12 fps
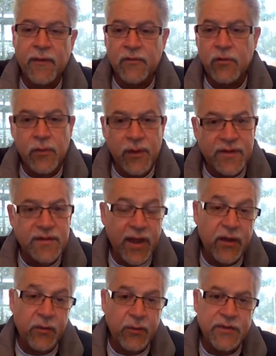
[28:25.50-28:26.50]
Two weeks
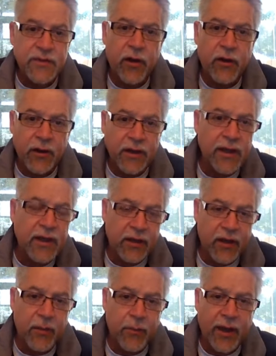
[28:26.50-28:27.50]
later, we saw her again
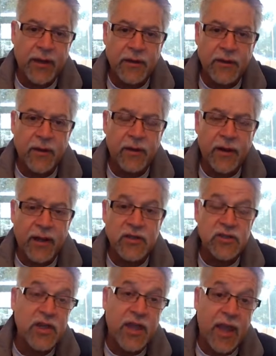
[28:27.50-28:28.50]
come back in there. And
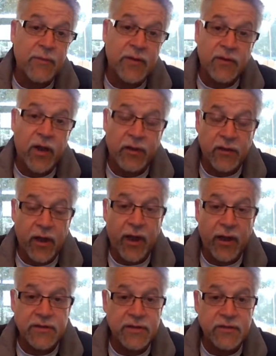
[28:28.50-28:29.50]
she came to talk to
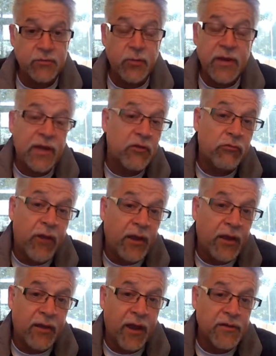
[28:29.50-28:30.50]
us because we didn't
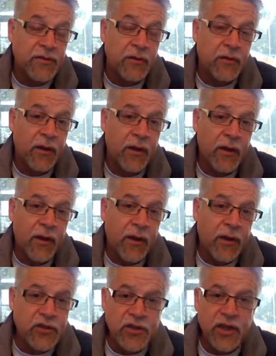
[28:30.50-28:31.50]
recognize her
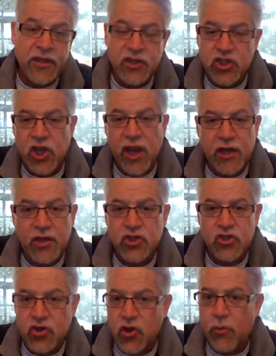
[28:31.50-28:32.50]
she had changed
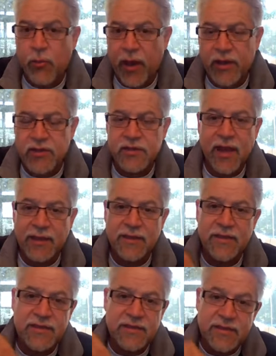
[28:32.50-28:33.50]
so much that
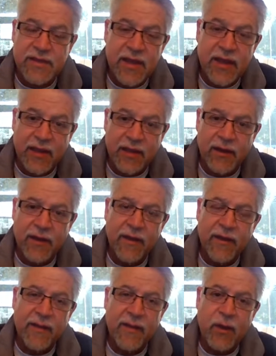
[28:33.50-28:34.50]
the sin
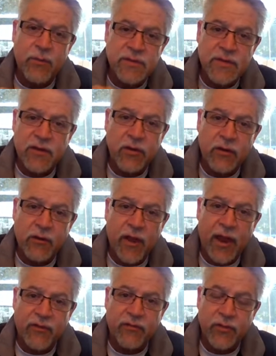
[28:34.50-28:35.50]
that was in her
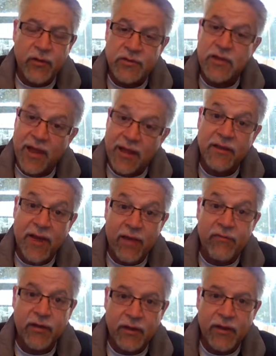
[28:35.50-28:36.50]
life it was like
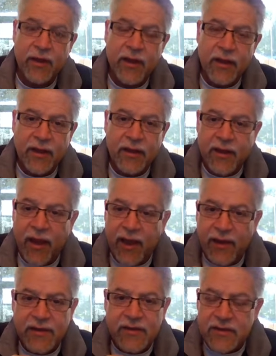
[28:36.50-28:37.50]
leaven it
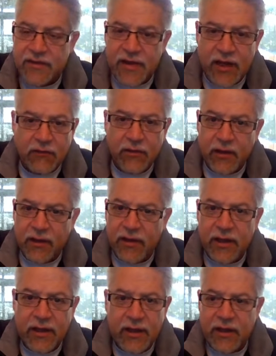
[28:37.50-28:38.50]
kind of
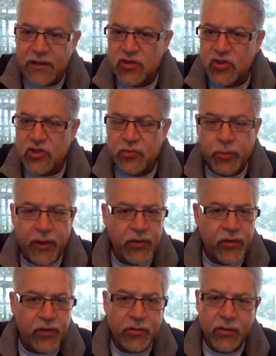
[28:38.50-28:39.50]
secretly
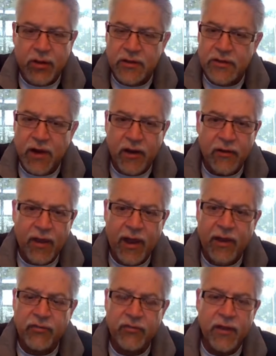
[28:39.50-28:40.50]
spread through her entire
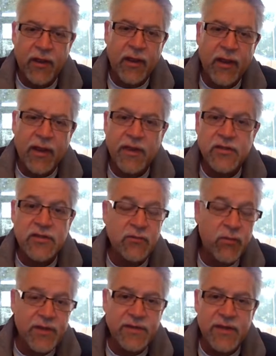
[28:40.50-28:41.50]
life. And she
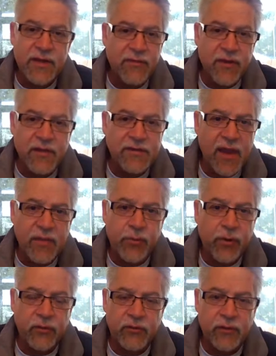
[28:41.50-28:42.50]
wasn't even the same
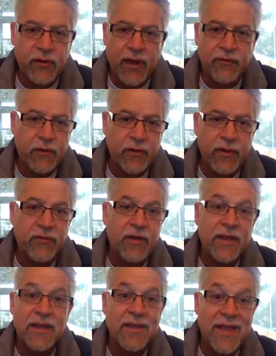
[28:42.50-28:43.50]
person after
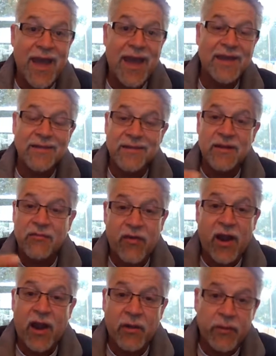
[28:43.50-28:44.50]
living in that
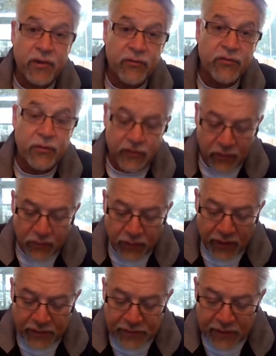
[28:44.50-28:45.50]
environment for two
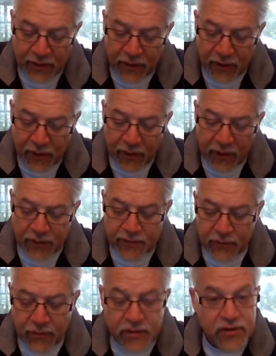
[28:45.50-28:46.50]
weeks. And
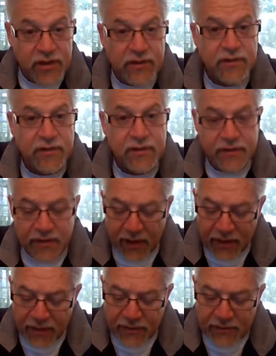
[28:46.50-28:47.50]
so what Jesus is
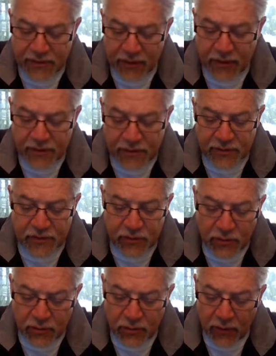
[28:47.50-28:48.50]
saying is here, he says,
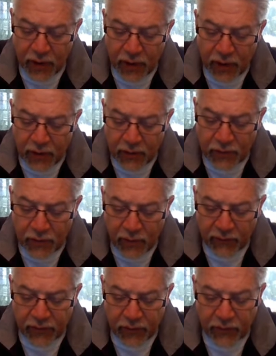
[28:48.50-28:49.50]
you, you
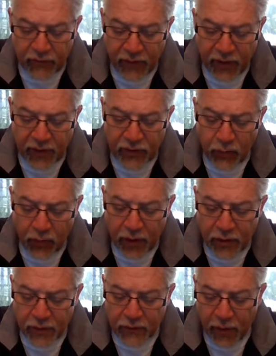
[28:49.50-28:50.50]
of little faith, why are
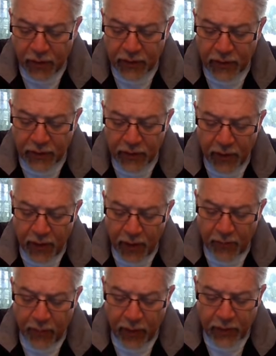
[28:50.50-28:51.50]
you talking
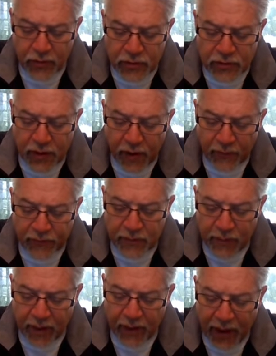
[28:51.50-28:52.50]
among yourselves
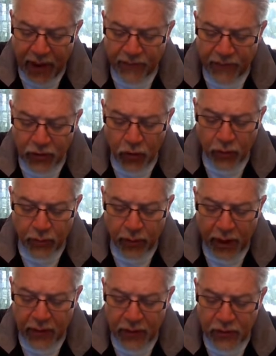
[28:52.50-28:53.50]
about having no
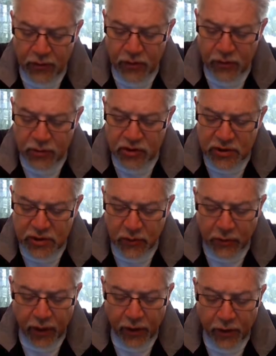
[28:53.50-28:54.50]
bread? Do you still
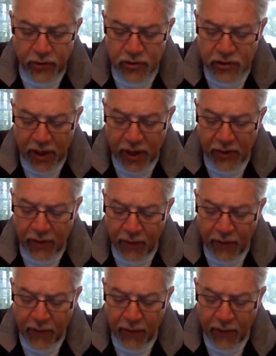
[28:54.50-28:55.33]
not understand?